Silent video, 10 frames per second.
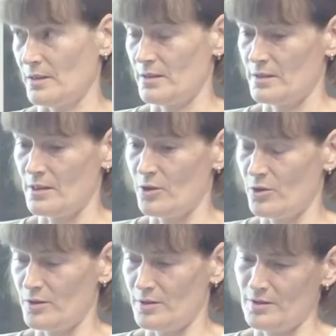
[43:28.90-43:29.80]

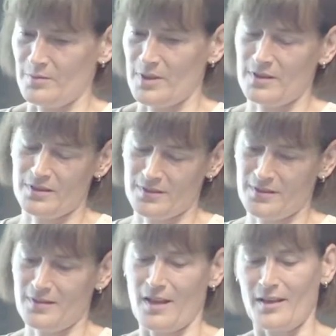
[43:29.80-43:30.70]
So, but
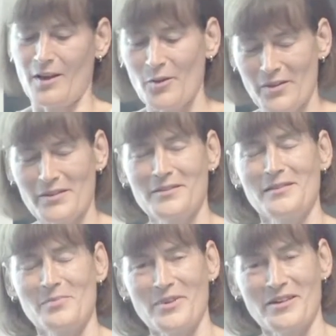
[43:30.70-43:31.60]
I know that's
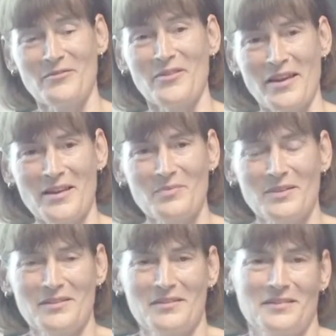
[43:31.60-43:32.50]
still pretty vague,
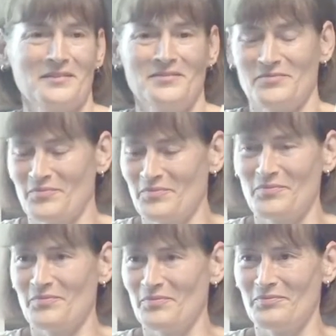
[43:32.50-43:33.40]
but
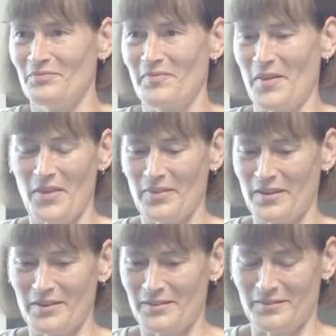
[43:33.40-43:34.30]
I think
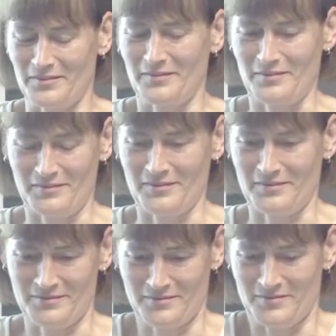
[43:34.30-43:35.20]
there
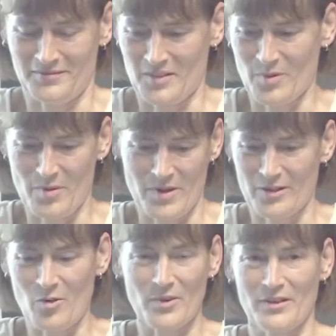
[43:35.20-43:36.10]
probably
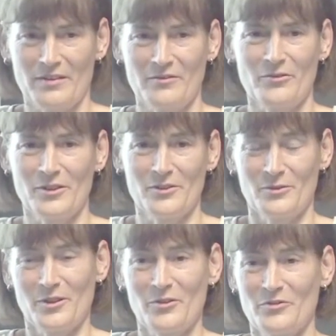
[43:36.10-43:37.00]
nobody in the world
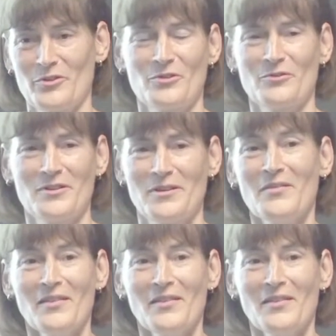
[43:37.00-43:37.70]
who knows for sure